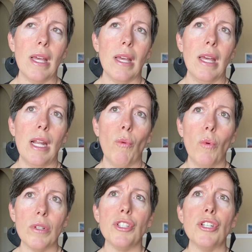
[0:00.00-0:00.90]
I
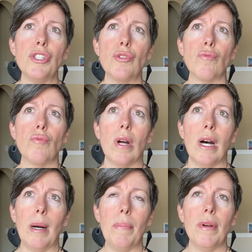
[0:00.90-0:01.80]
want to
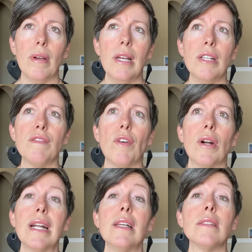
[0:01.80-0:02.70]
drop, as far
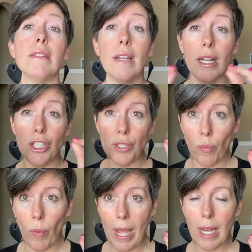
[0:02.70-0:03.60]
as not just
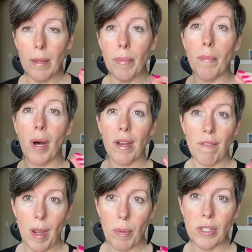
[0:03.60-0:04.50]
weight, but body
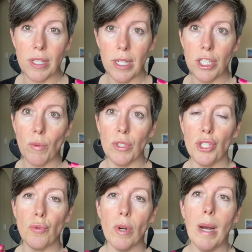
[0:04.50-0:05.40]
fat percentage, I want to
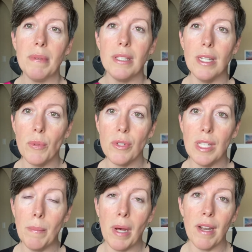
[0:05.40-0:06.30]
drop
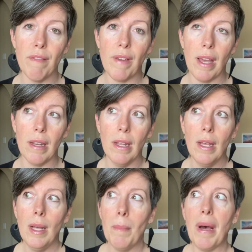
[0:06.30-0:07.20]
10% body fat
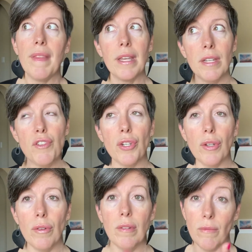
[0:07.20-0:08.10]
by the end of
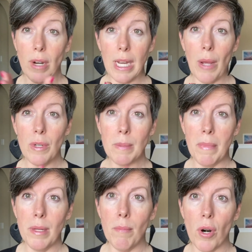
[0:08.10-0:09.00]
June. Right now it's
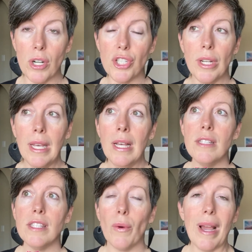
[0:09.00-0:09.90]
mid-March.
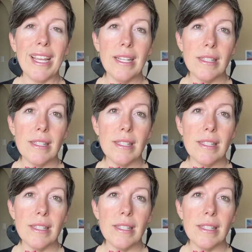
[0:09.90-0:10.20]
So I can